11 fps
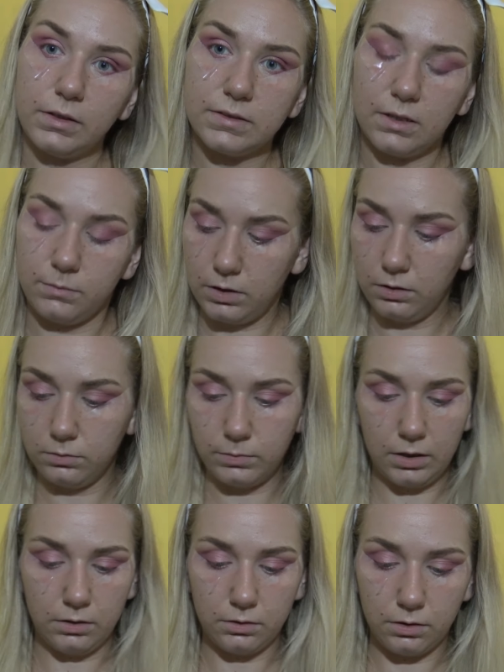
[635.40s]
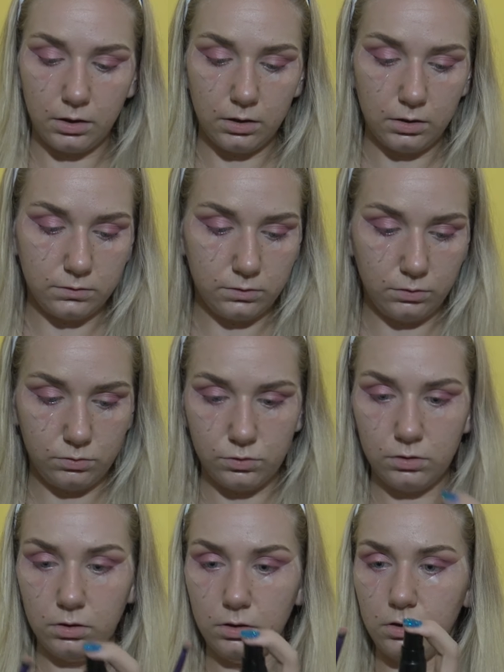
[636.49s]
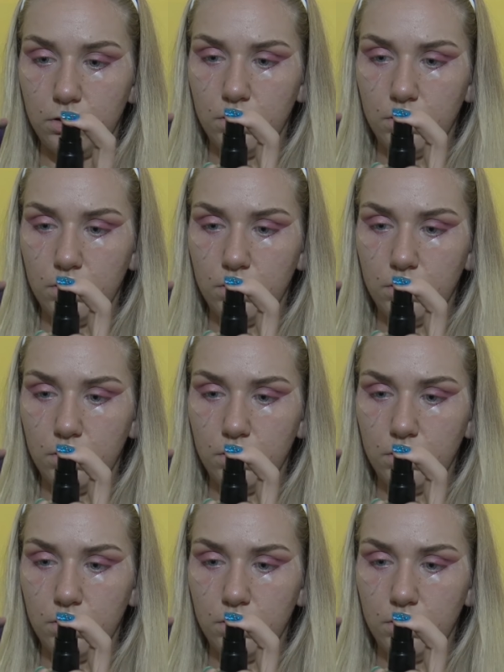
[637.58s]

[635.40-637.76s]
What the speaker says: the same thing on my other eye as usual.